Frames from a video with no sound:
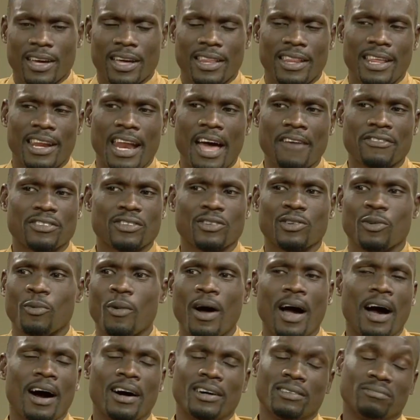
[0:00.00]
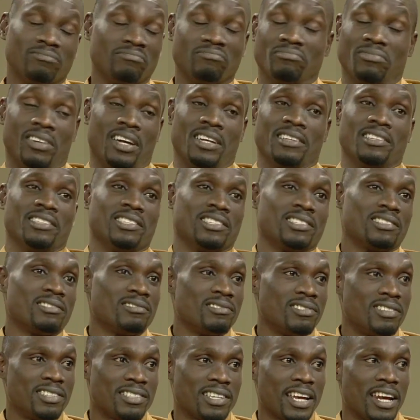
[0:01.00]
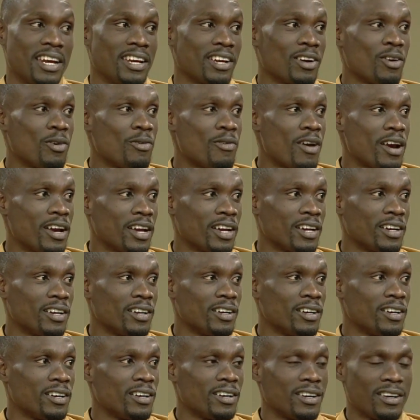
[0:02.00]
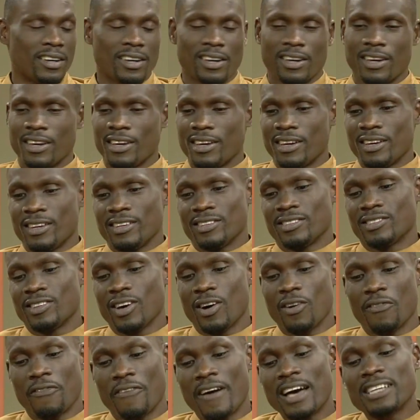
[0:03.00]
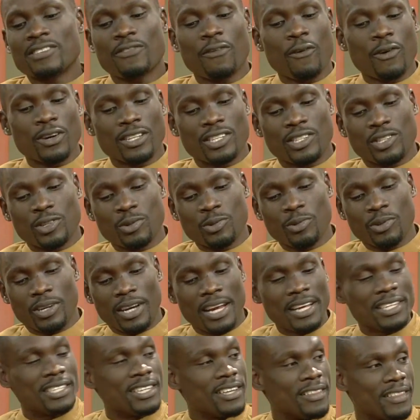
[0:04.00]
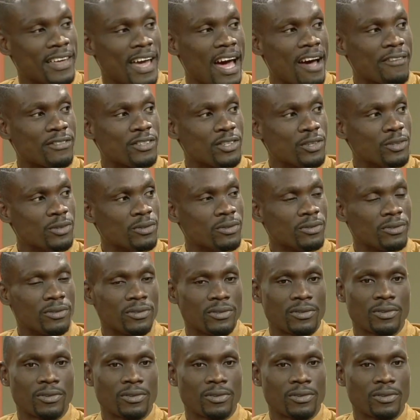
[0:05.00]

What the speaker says: And then after a while, I just decided to go running. So fast forward to later in the afternoon,